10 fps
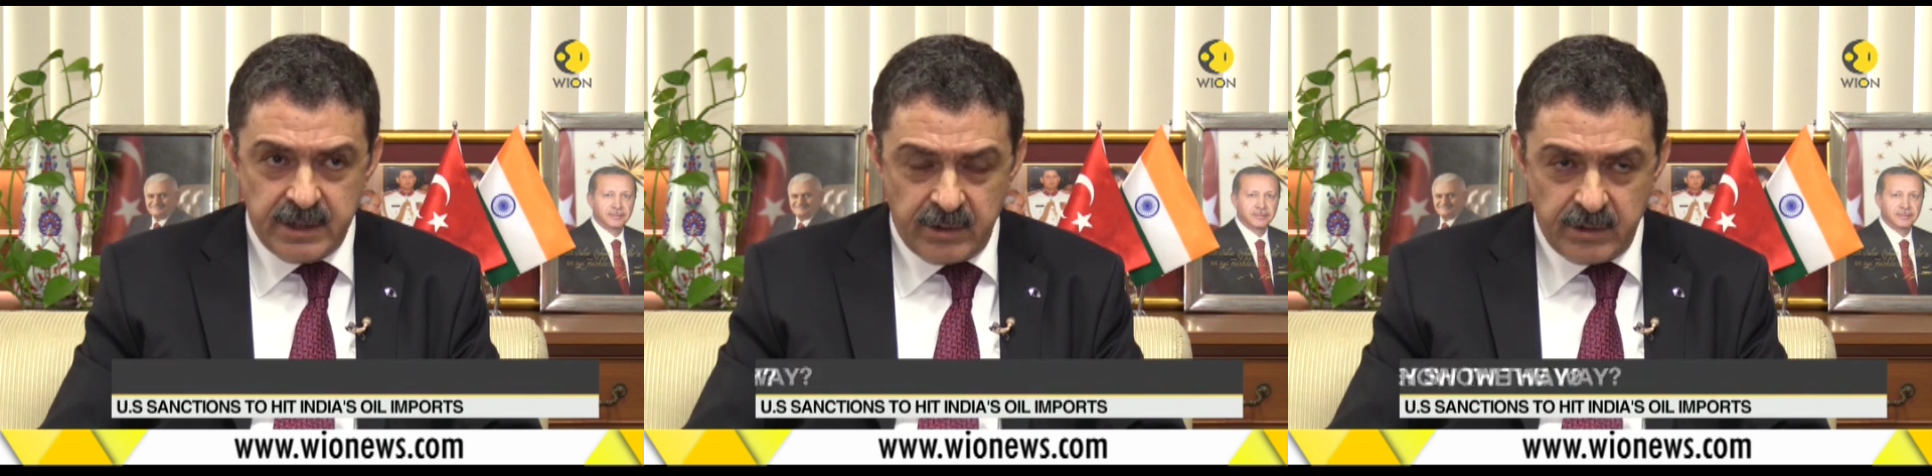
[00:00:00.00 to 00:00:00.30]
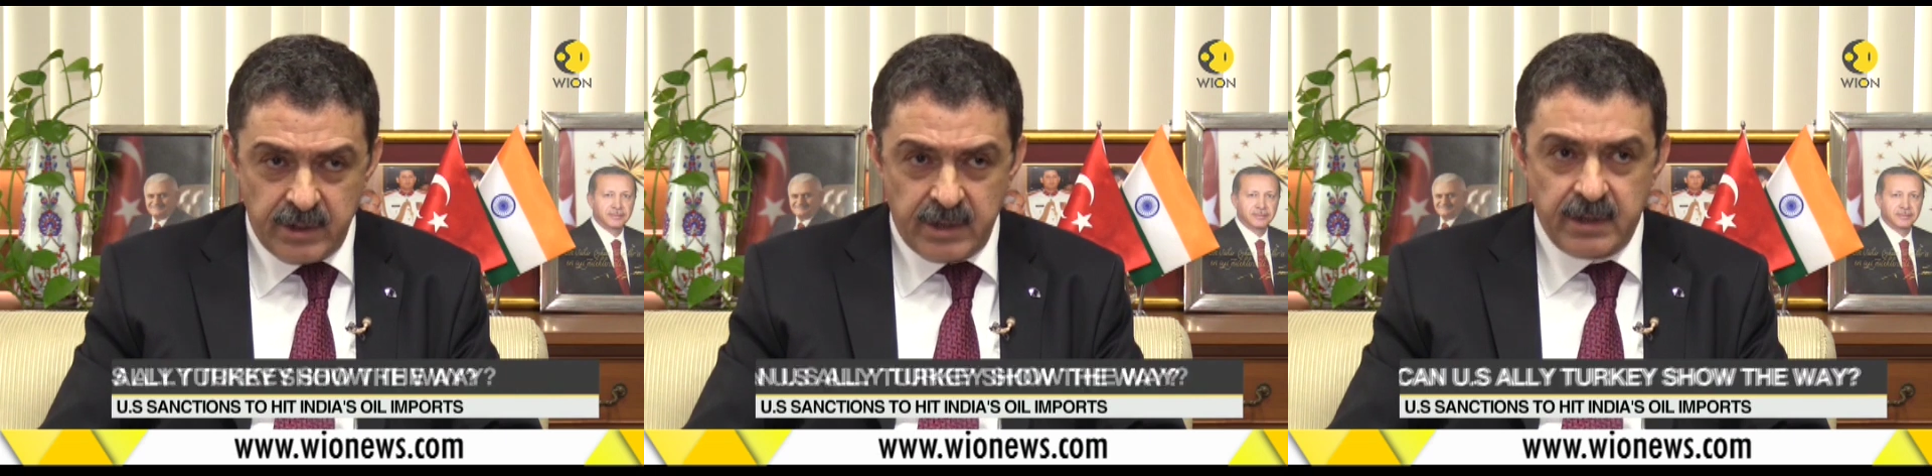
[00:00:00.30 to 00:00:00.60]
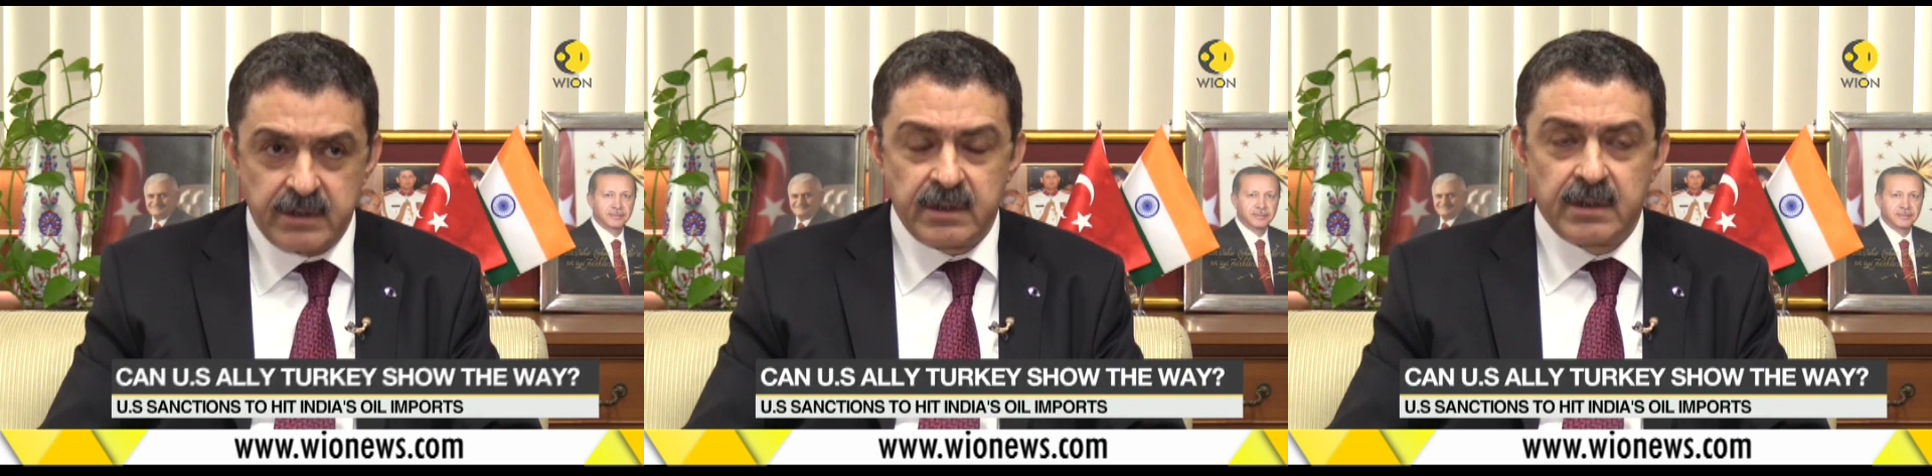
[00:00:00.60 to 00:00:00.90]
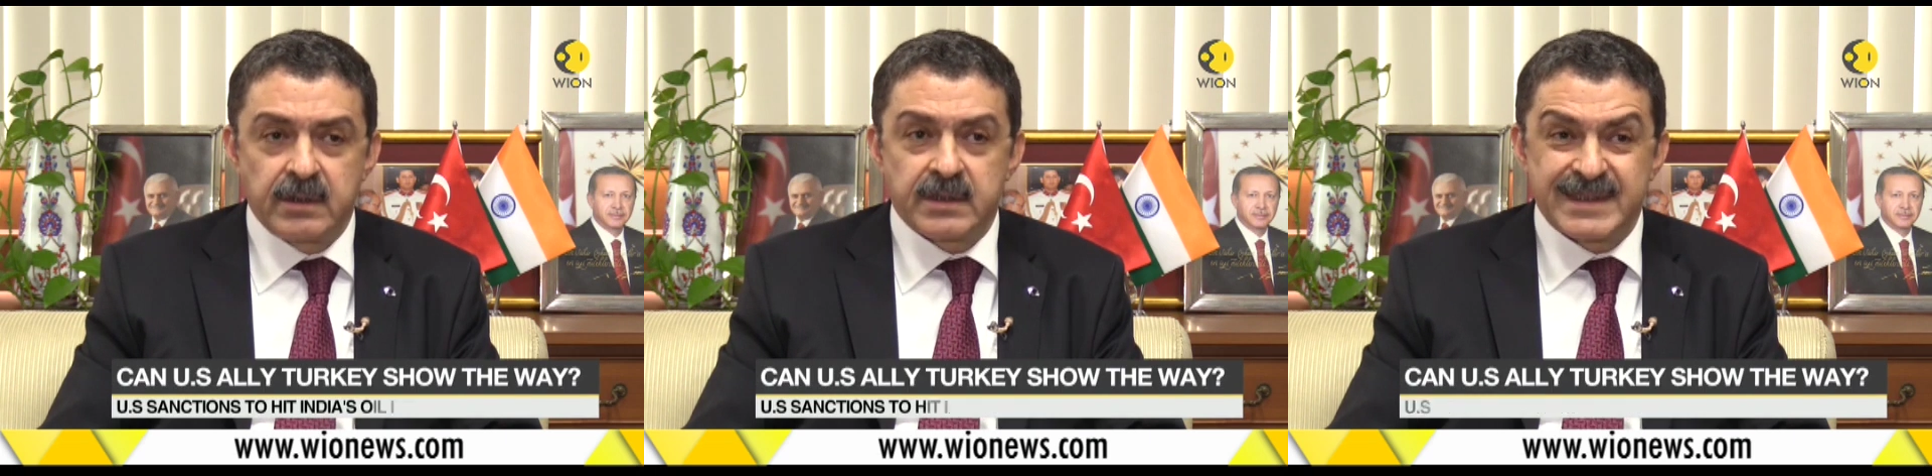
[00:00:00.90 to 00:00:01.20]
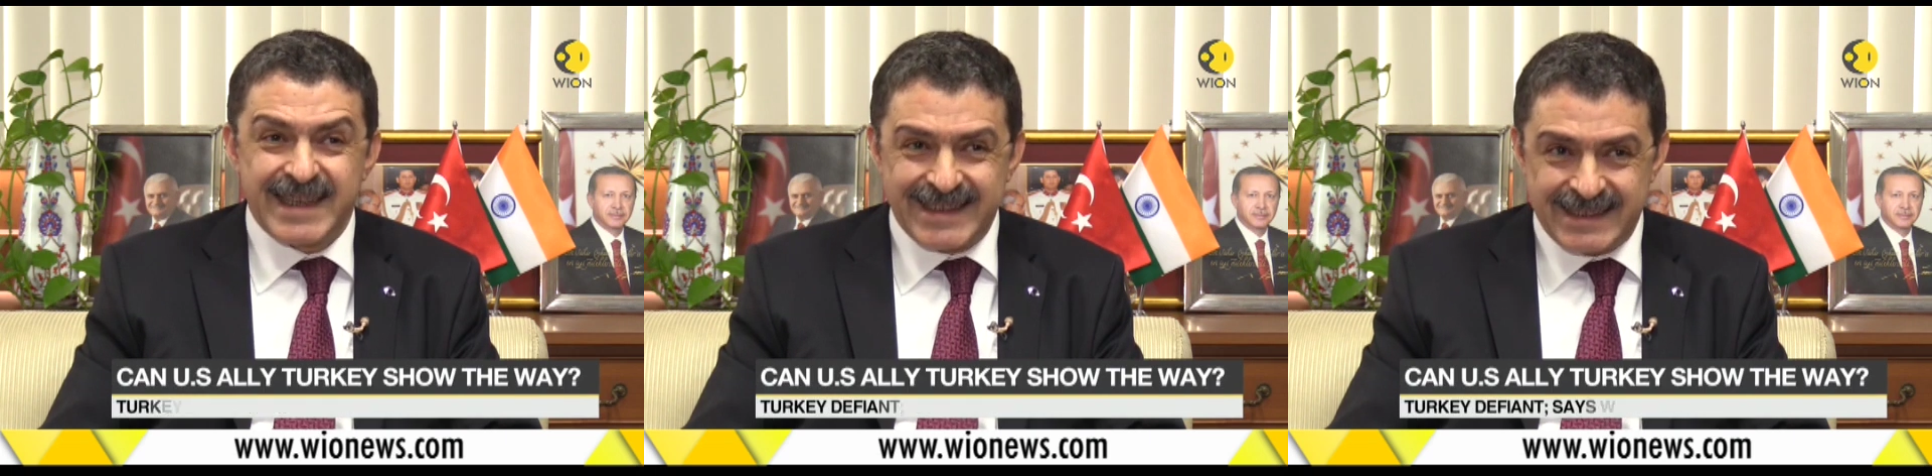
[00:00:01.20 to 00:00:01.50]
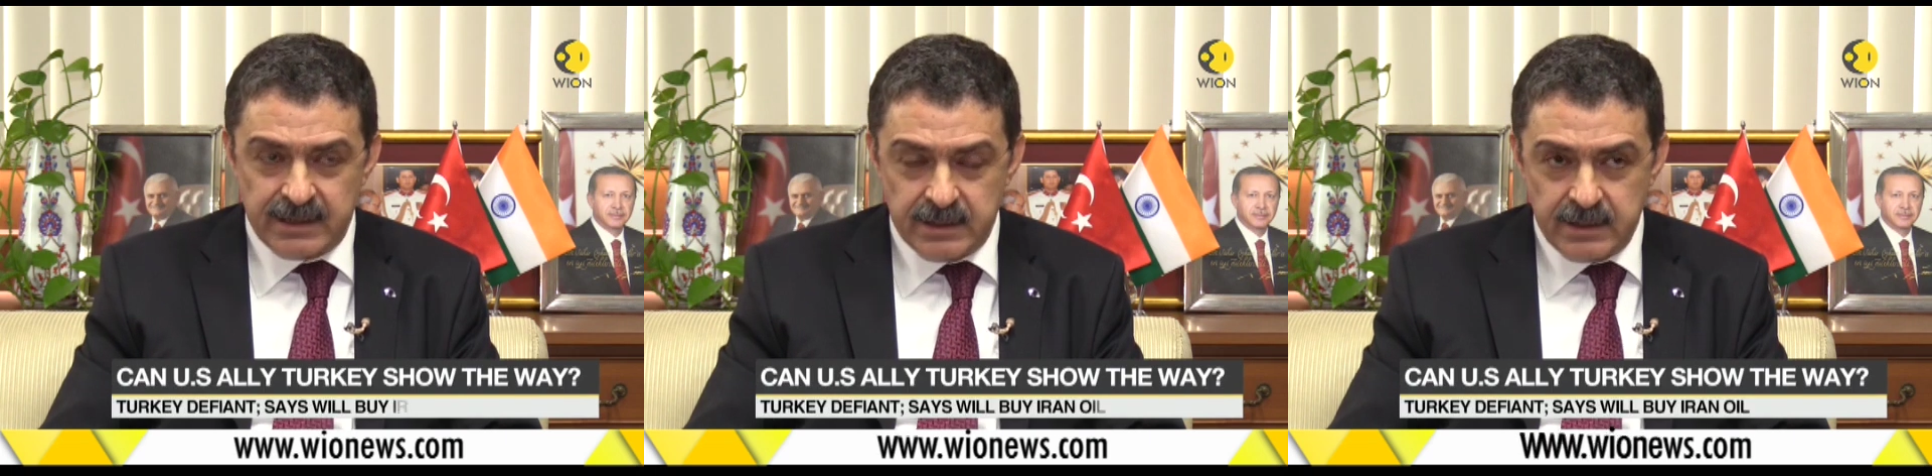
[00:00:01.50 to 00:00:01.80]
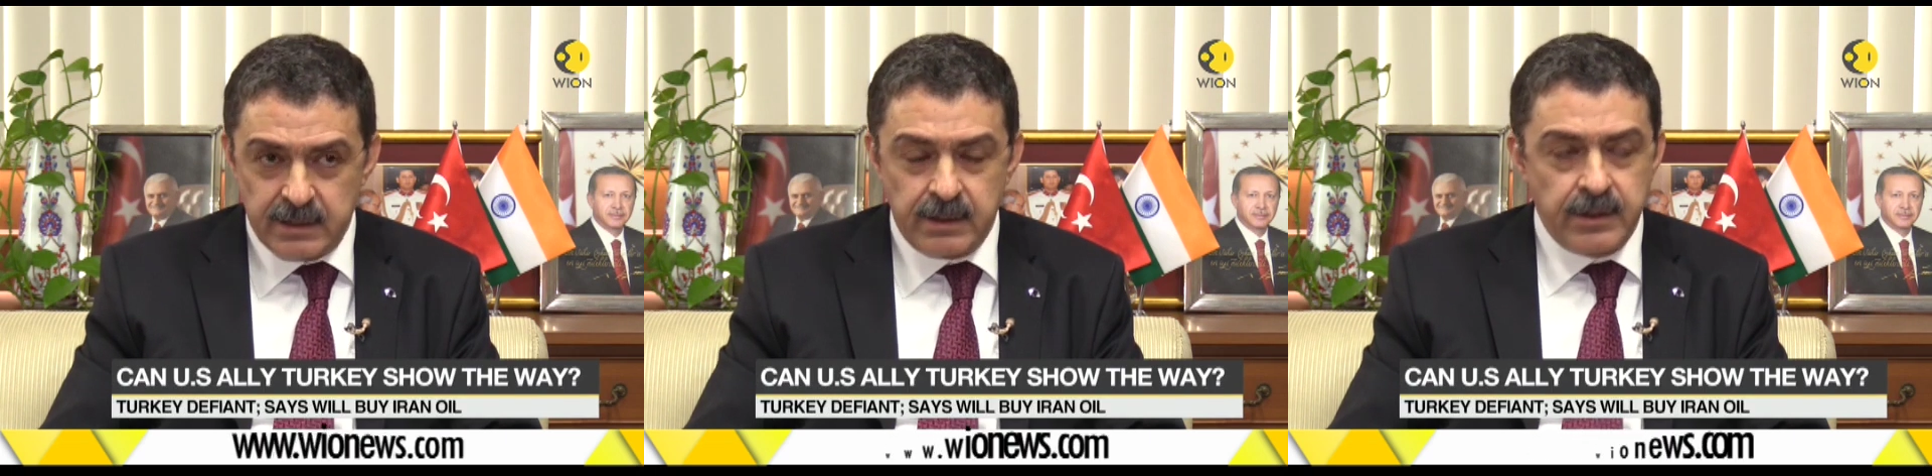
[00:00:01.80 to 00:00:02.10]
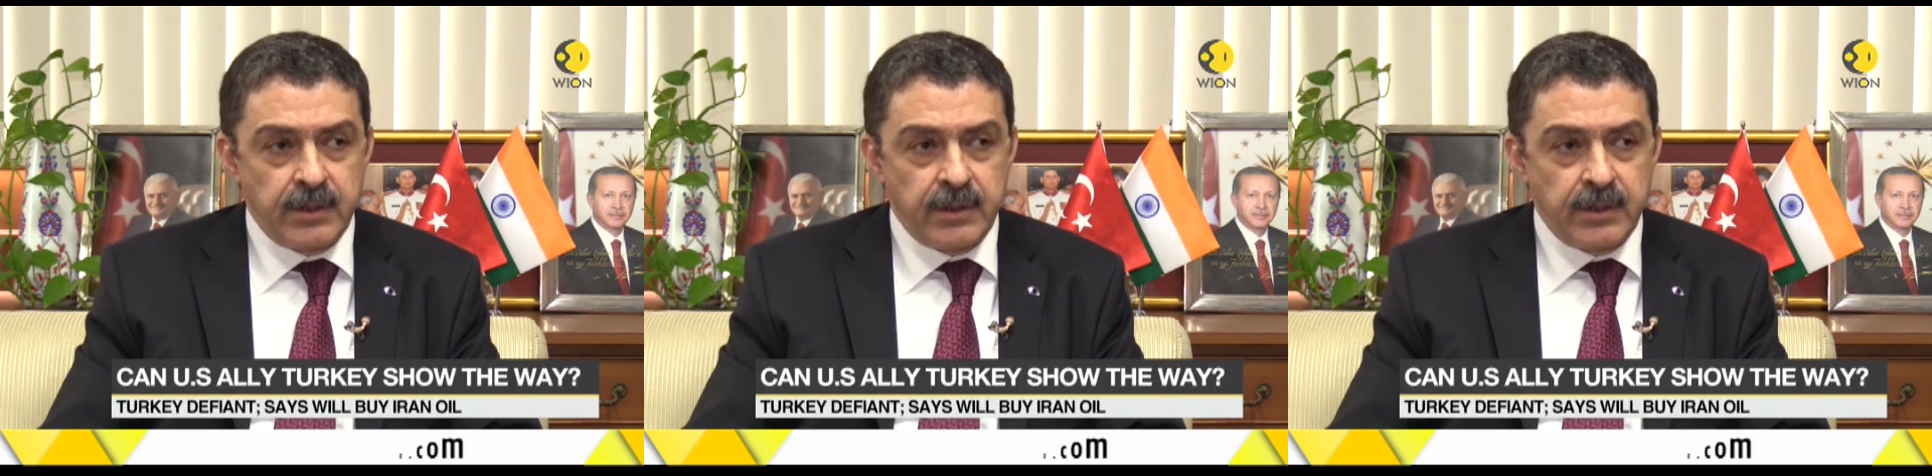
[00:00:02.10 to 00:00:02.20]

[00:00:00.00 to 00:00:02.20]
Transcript: Security Council sanctions.